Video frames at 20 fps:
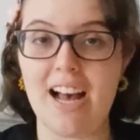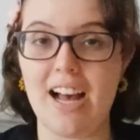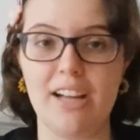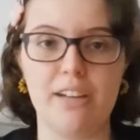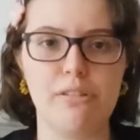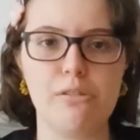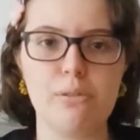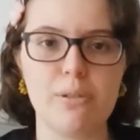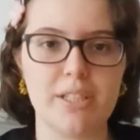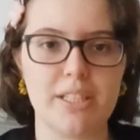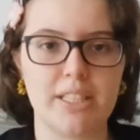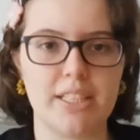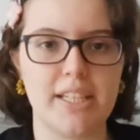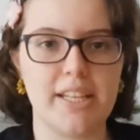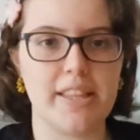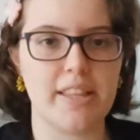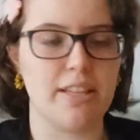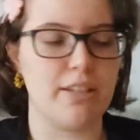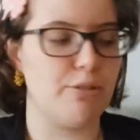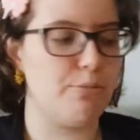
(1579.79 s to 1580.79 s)
I always
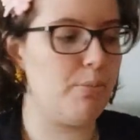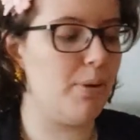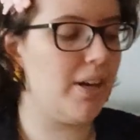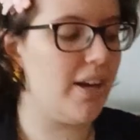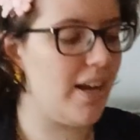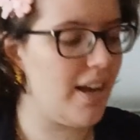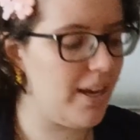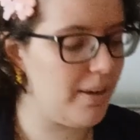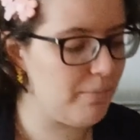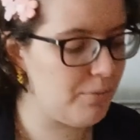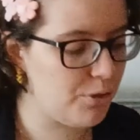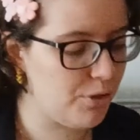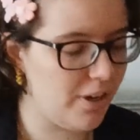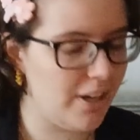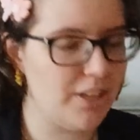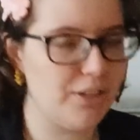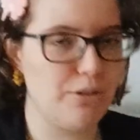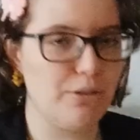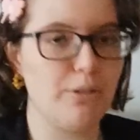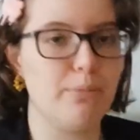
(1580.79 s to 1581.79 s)
say this, but I'm
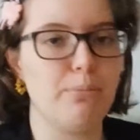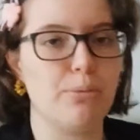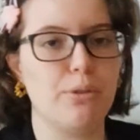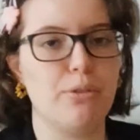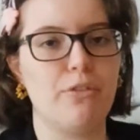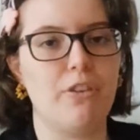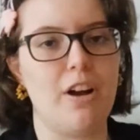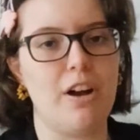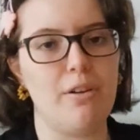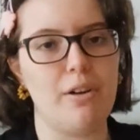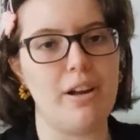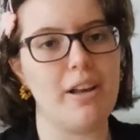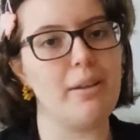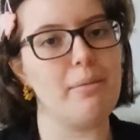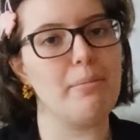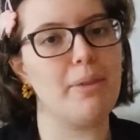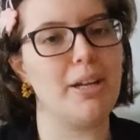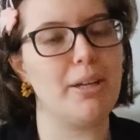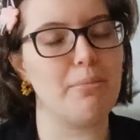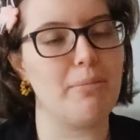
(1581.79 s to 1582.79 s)
trying to improve how
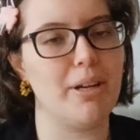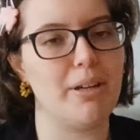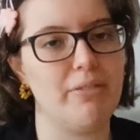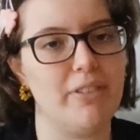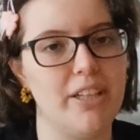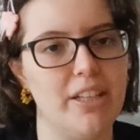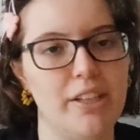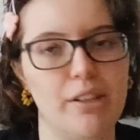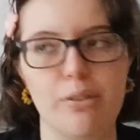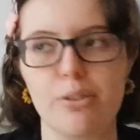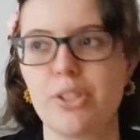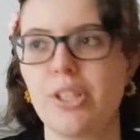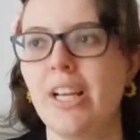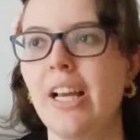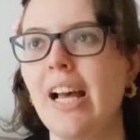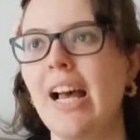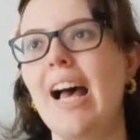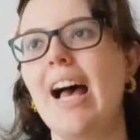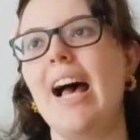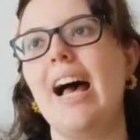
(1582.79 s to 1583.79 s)
I make my videos,
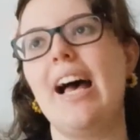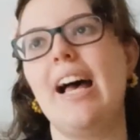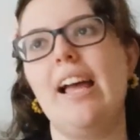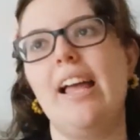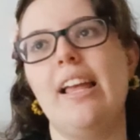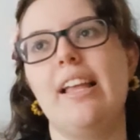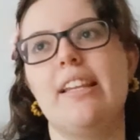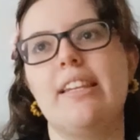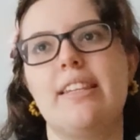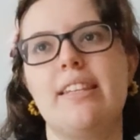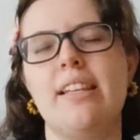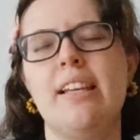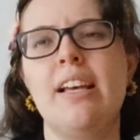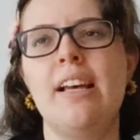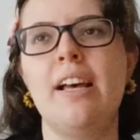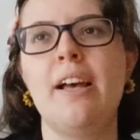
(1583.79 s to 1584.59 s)
and